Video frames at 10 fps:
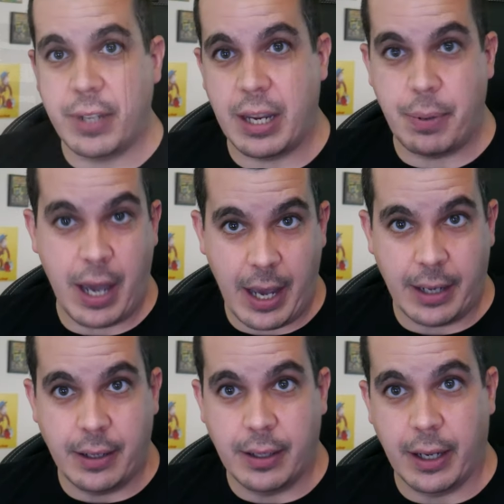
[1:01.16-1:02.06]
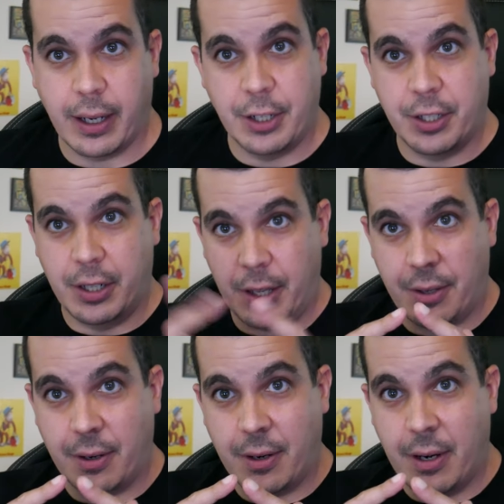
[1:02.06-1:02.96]
tape head against
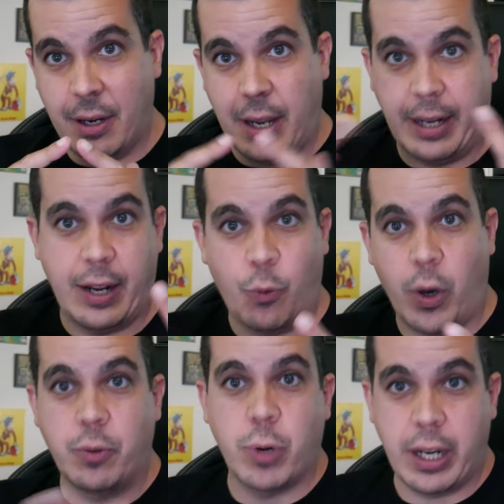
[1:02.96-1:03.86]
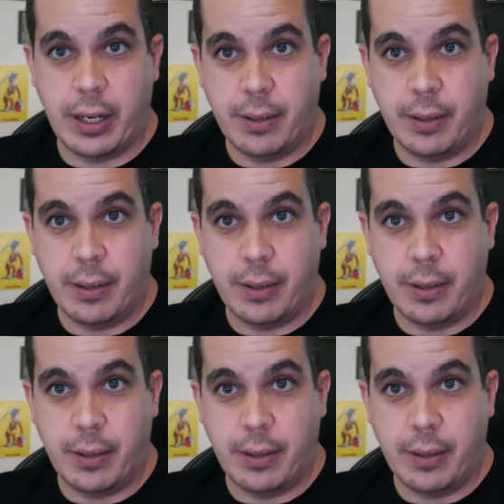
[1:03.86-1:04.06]
another, and have one read